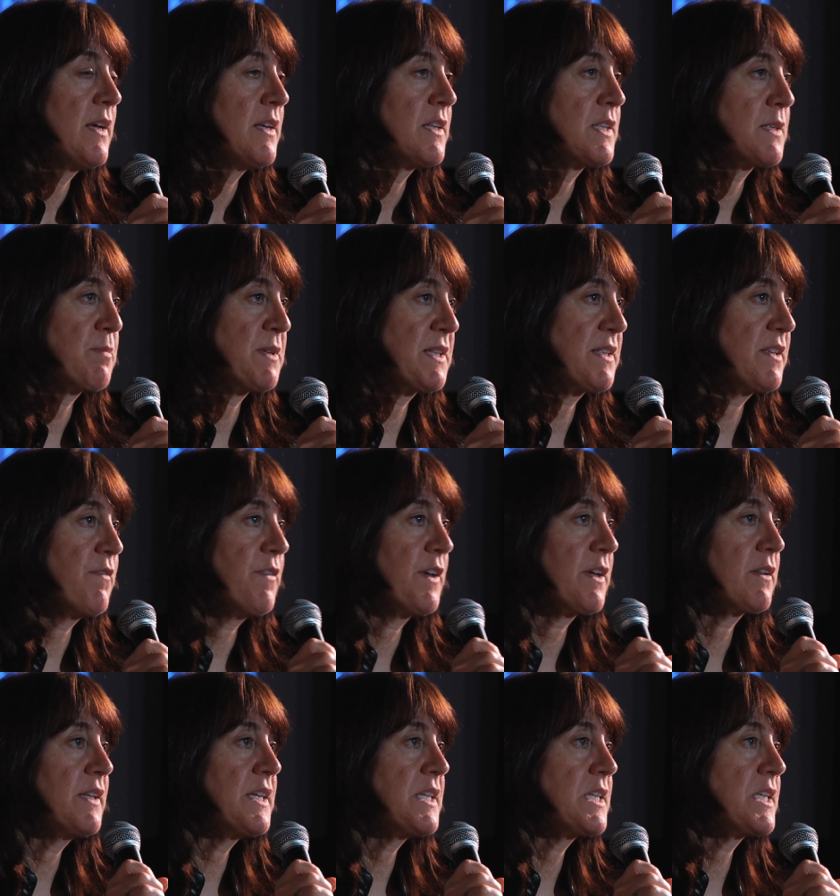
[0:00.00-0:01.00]

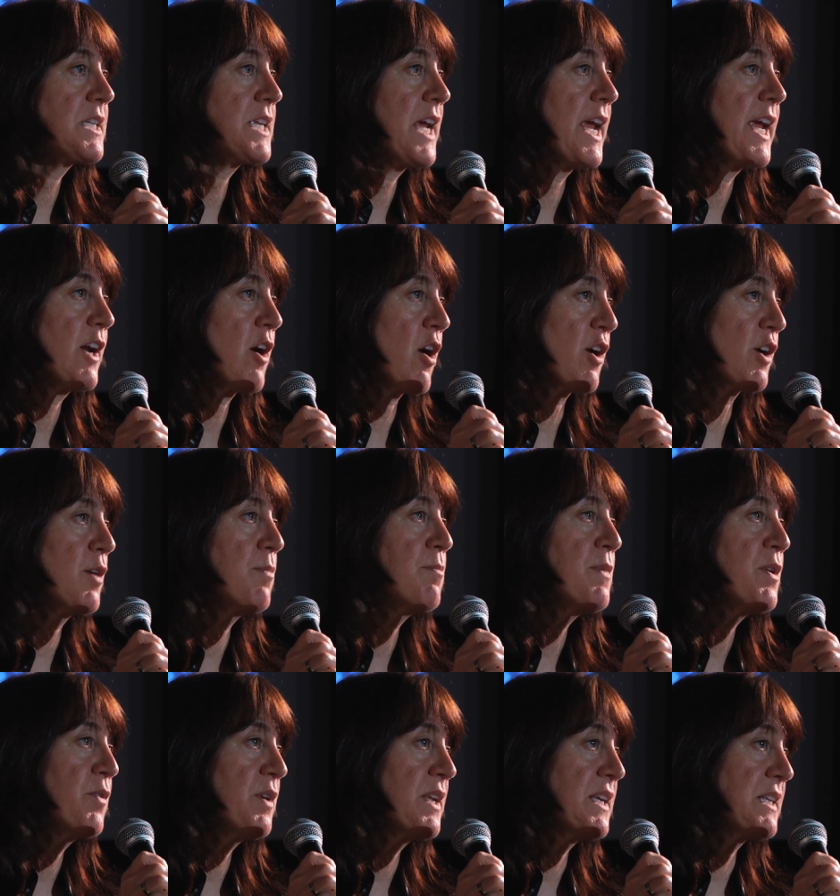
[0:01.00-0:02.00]
specifically to take our
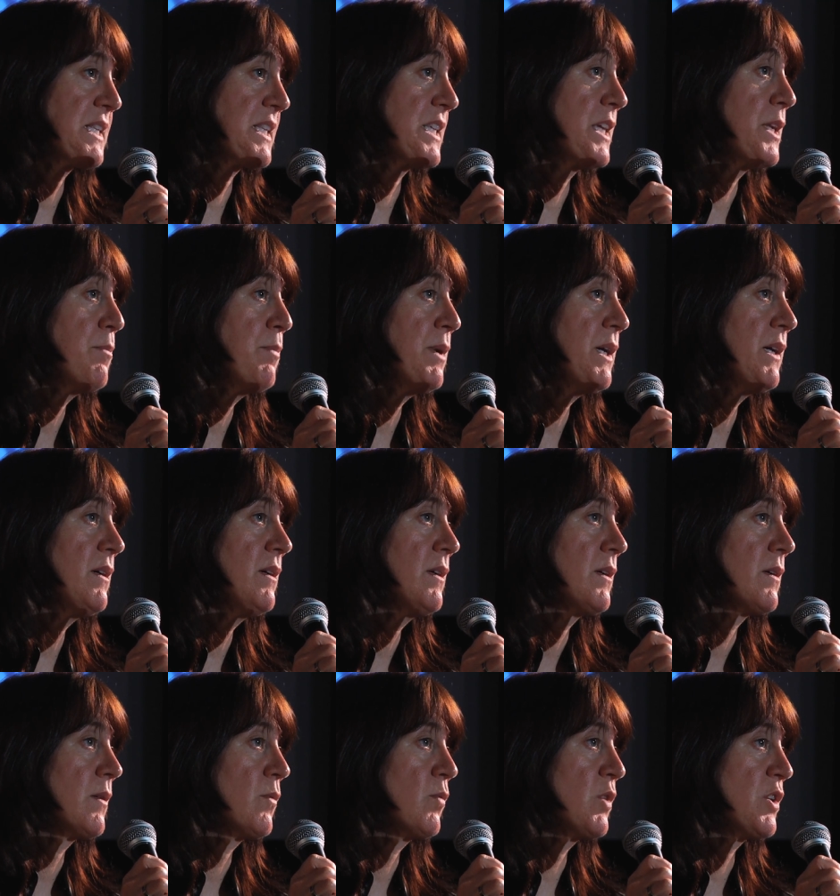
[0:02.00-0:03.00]
community cinema,
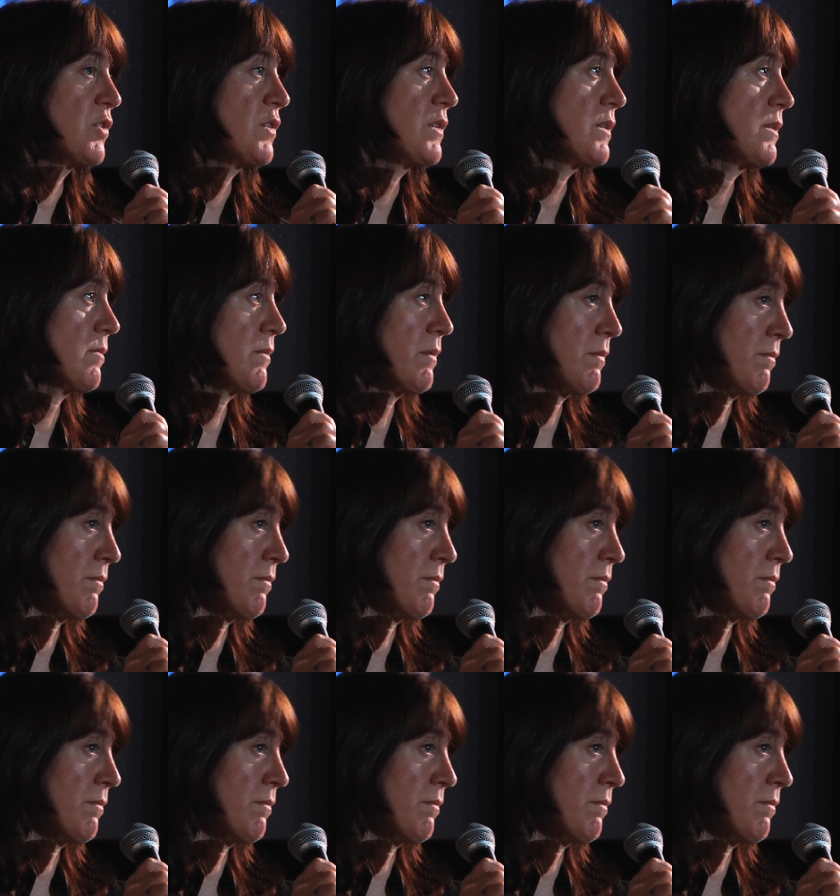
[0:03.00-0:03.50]
which is